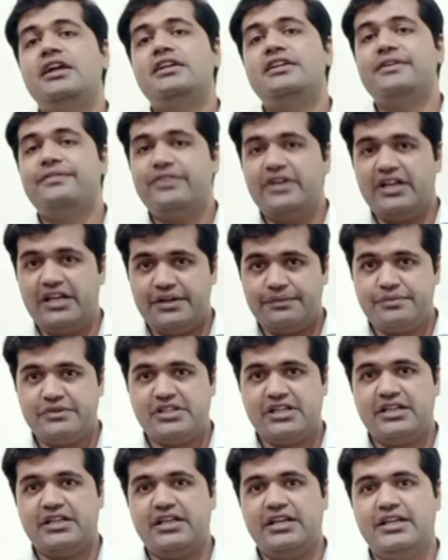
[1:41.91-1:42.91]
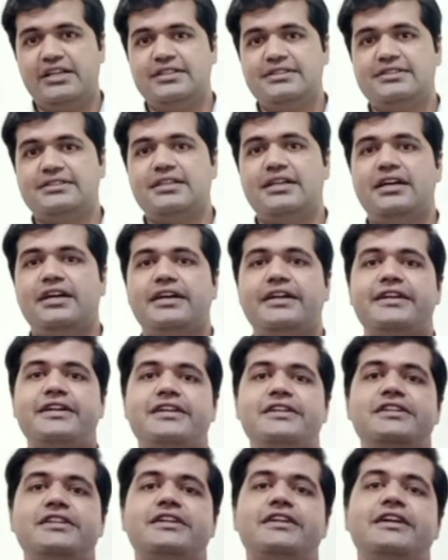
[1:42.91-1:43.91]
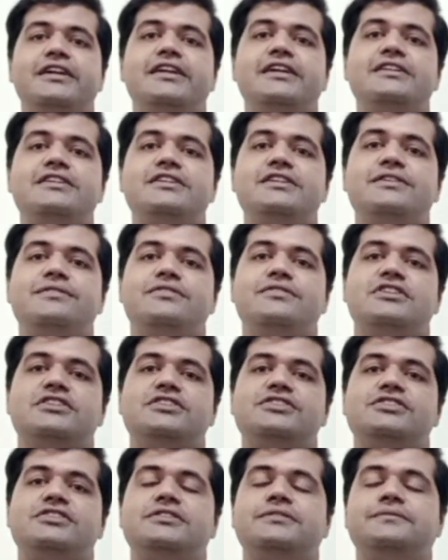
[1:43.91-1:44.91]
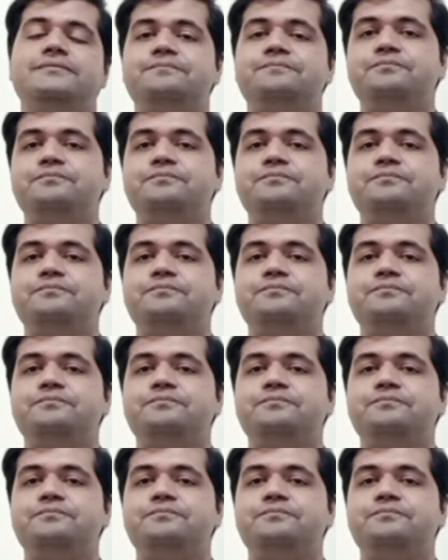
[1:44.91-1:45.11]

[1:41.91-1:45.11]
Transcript: developed in his critical endeavors.